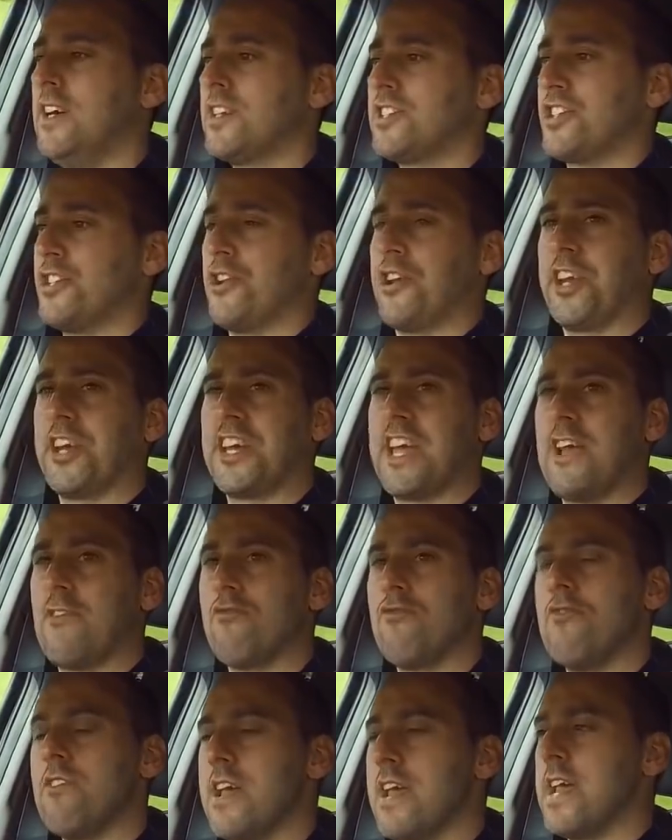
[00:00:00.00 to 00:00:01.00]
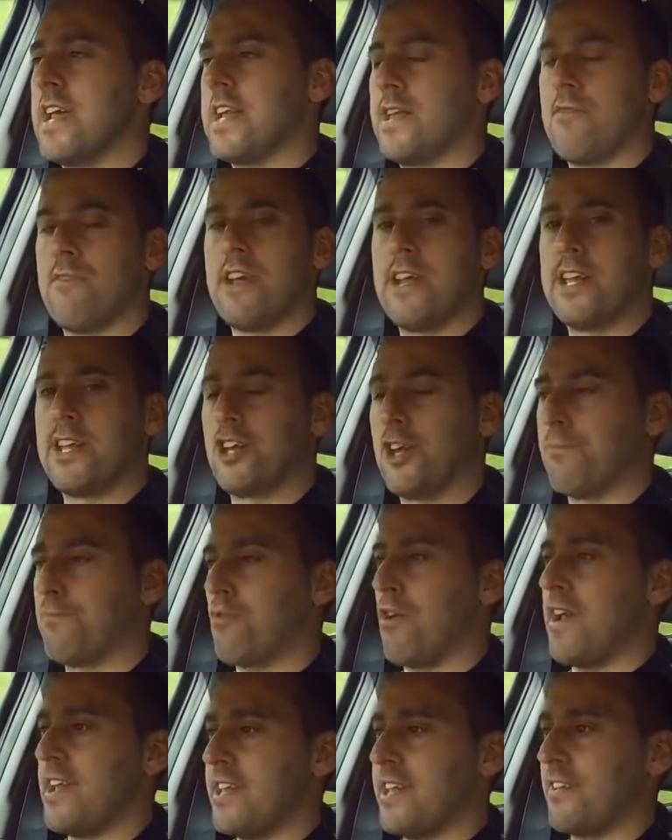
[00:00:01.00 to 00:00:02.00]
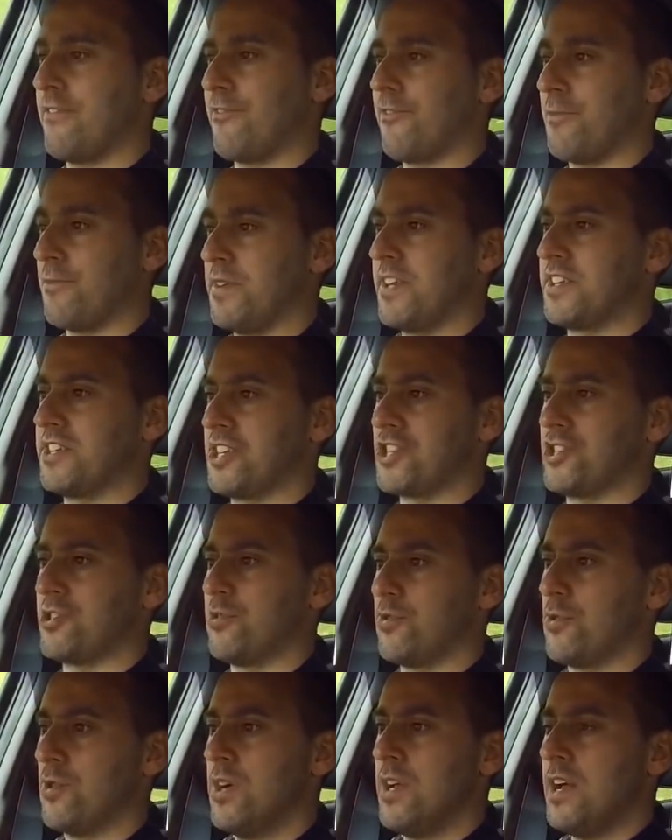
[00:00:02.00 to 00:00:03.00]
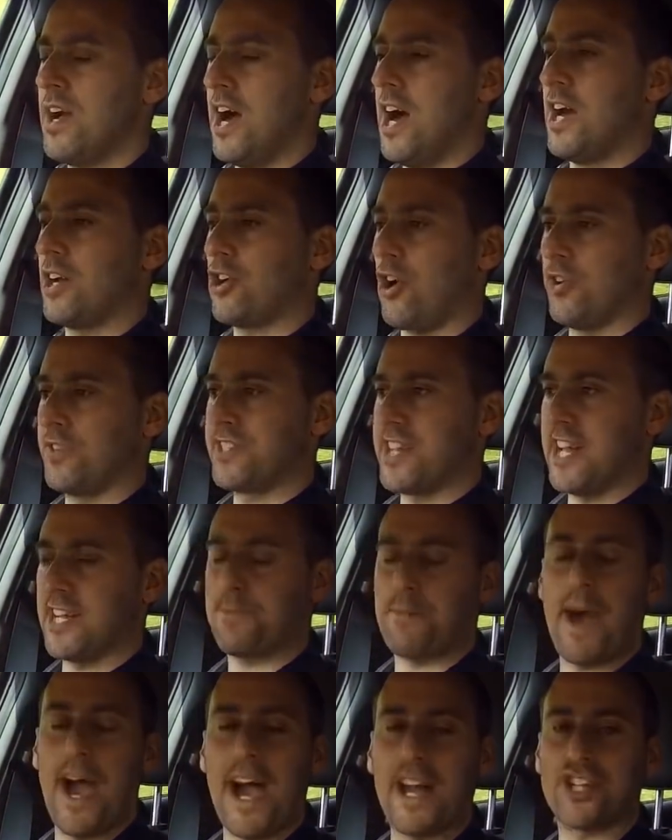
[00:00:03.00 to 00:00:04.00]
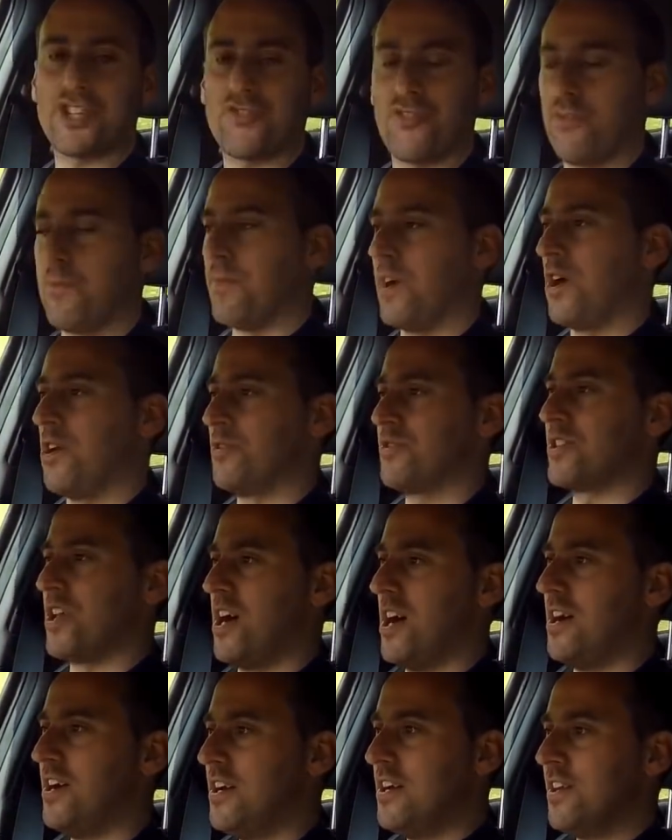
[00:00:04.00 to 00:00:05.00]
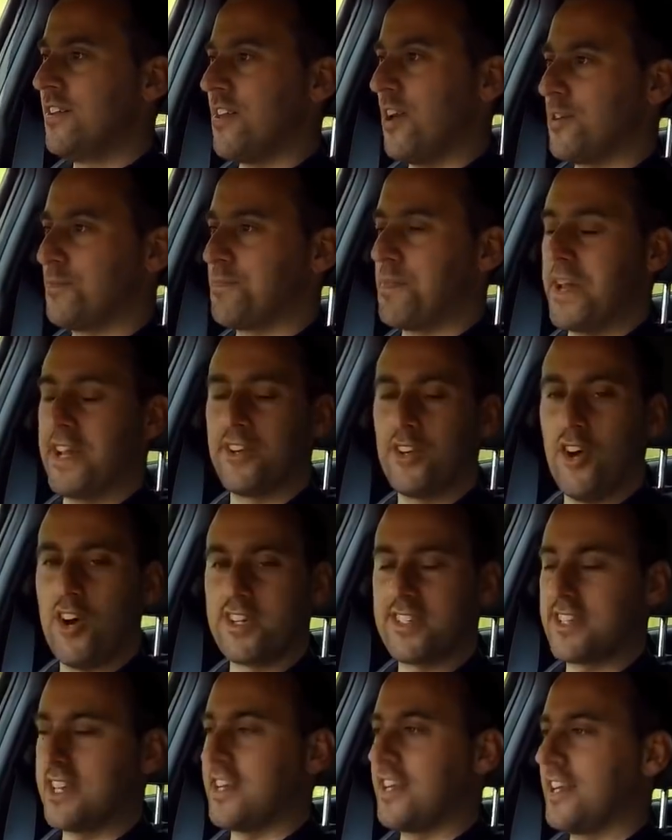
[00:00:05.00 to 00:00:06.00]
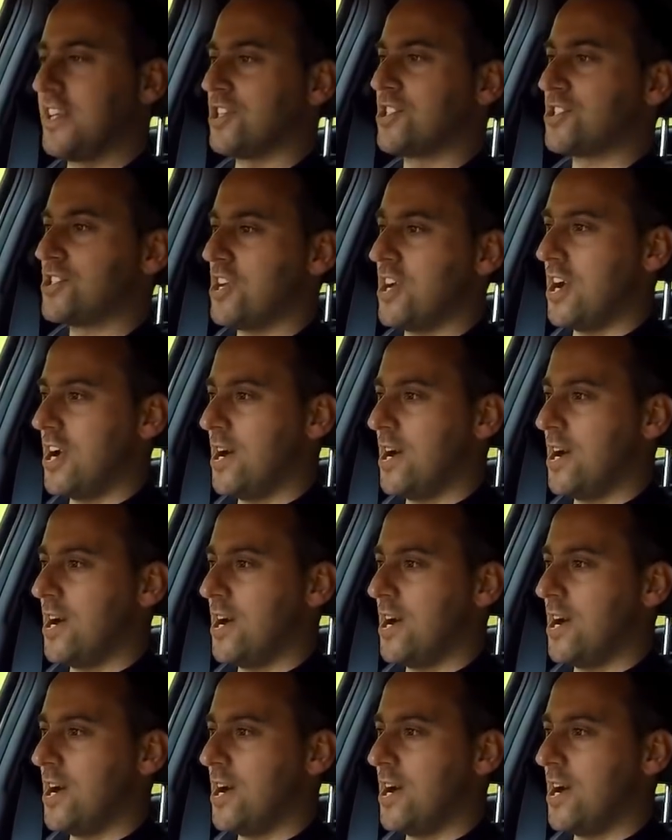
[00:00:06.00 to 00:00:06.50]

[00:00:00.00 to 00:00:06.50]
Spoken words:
So you're going to get really good braking from the additional contact patch from those big 19-inch